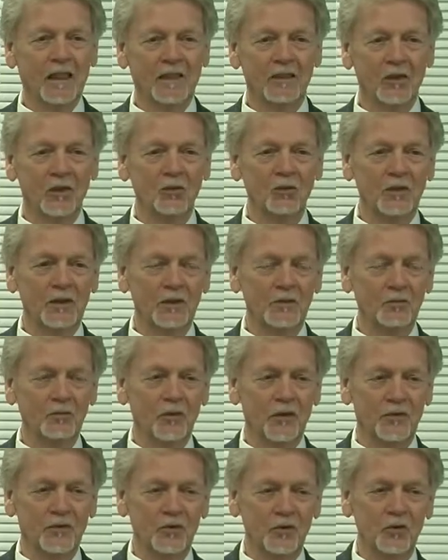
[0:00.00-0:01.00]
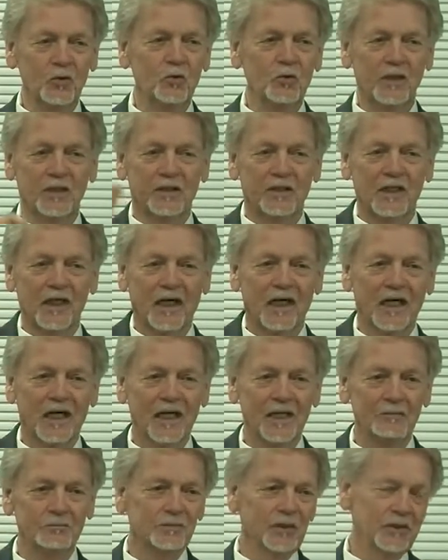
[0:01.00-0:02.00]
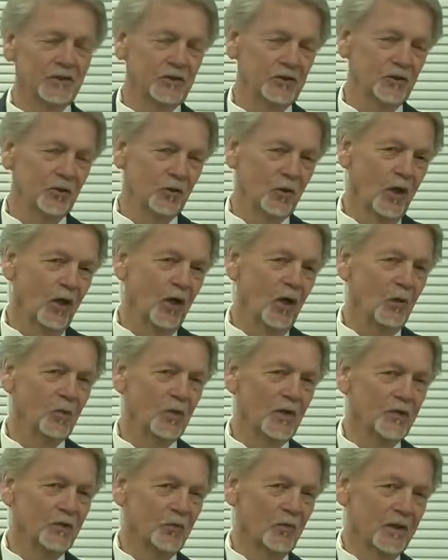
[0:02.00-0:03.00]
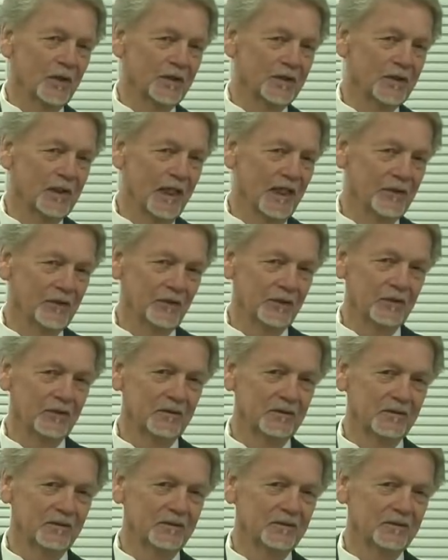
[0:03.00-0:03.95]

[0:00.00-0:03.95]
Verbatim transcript: not only with you with God, but you all with one another.